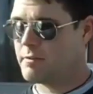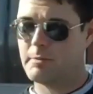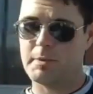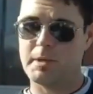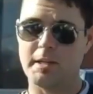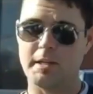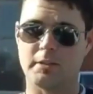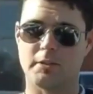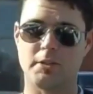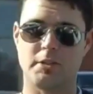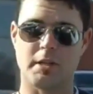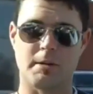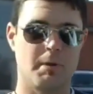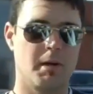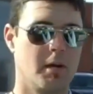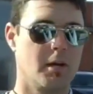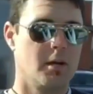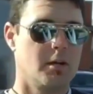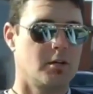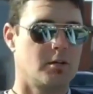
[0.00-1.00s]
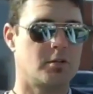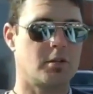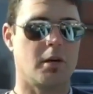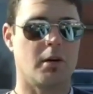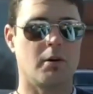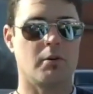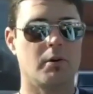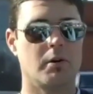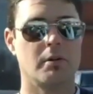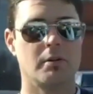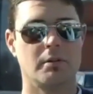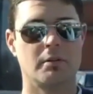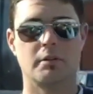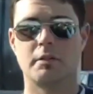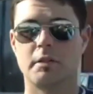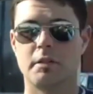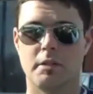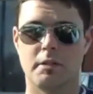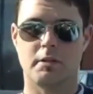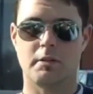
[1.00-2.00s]
over there from the dealership. So
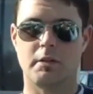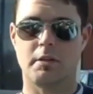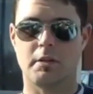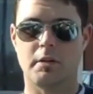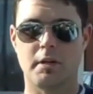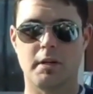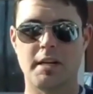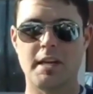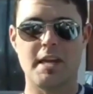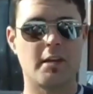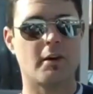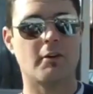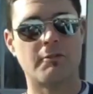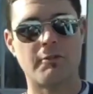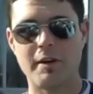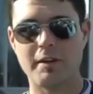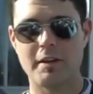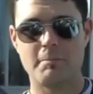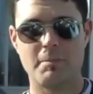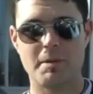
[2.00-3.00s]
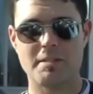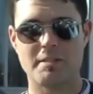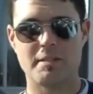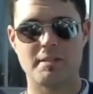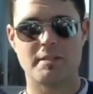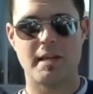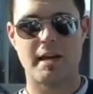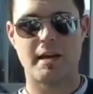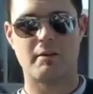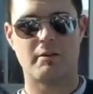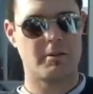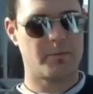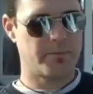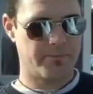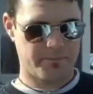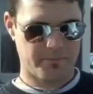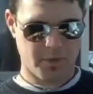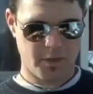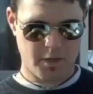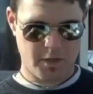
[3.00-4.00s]
you're an eco-friendly business
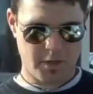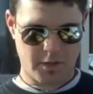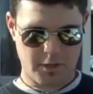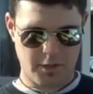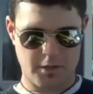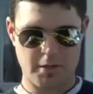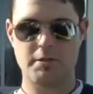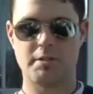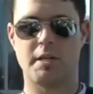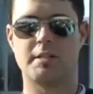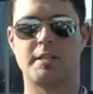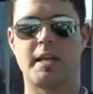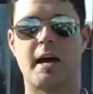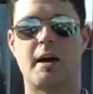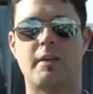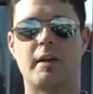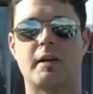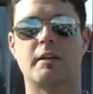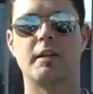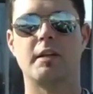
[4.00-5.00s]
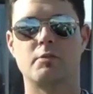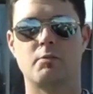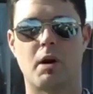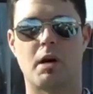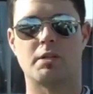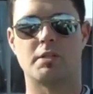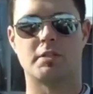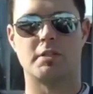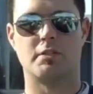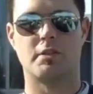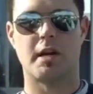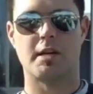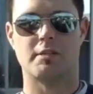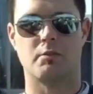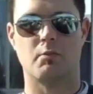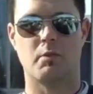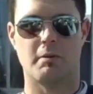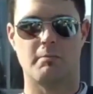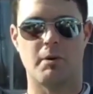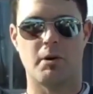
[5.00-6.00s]
now. You're using a towel that cleans,
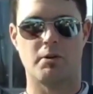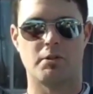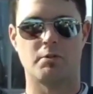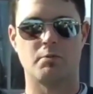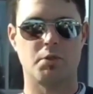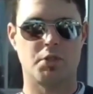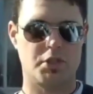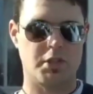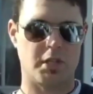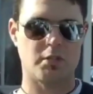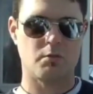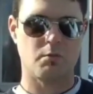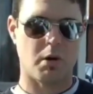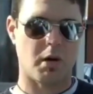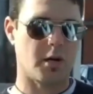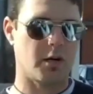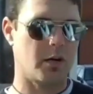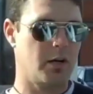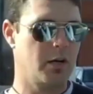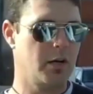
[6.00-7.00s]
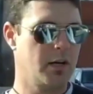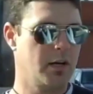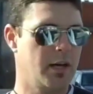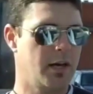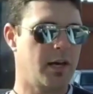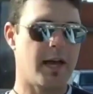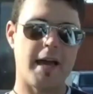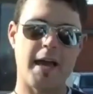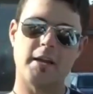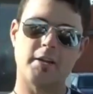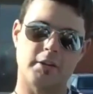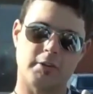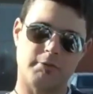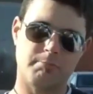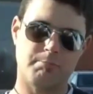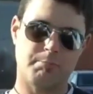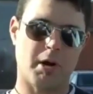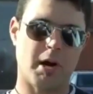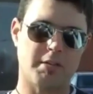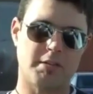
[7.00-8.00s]
washes, and dries in one motion with just water,
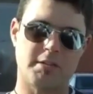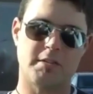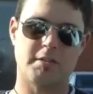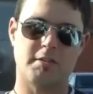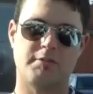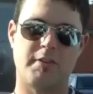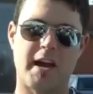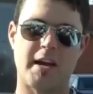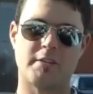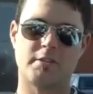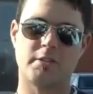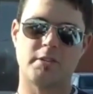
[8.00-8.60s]
and your process